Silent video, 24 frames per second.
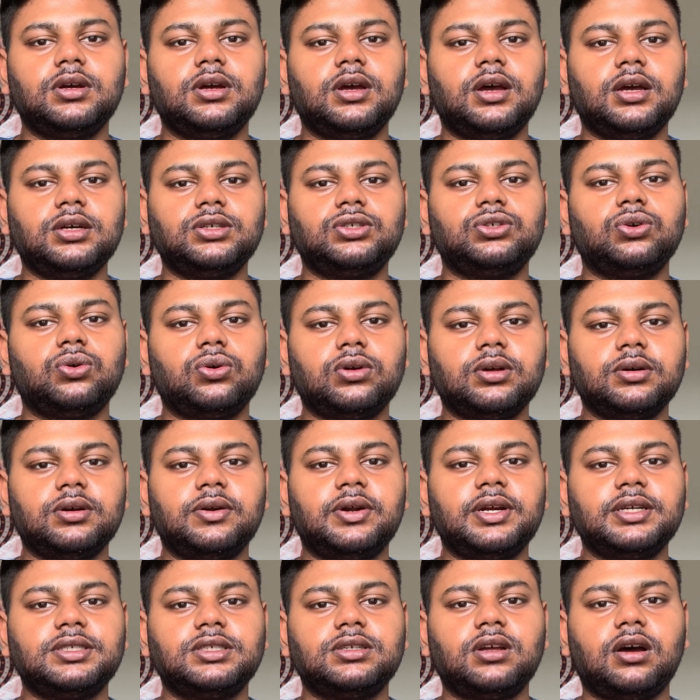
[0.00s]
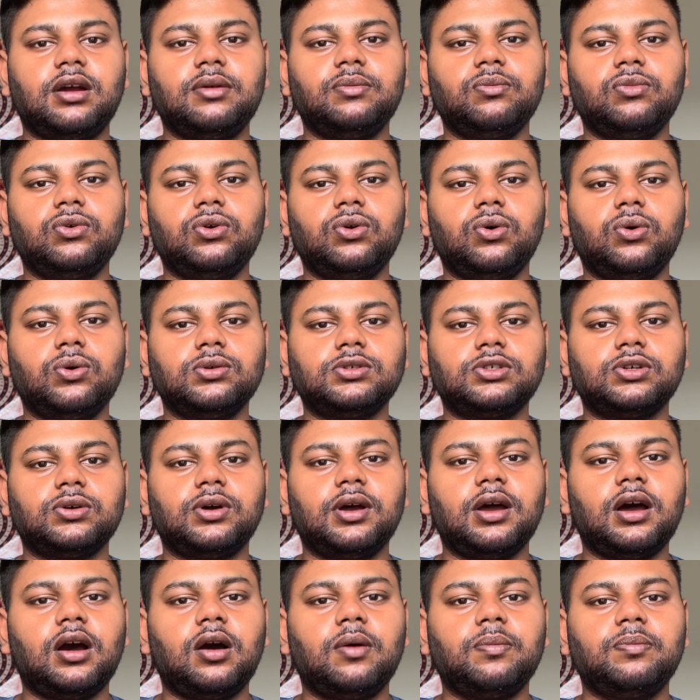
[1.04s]
A shorter rest time would also
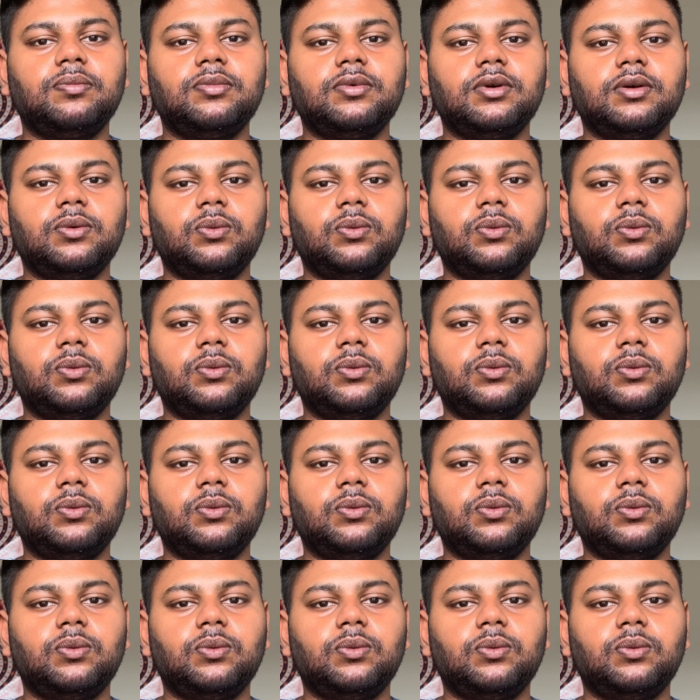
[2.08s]
help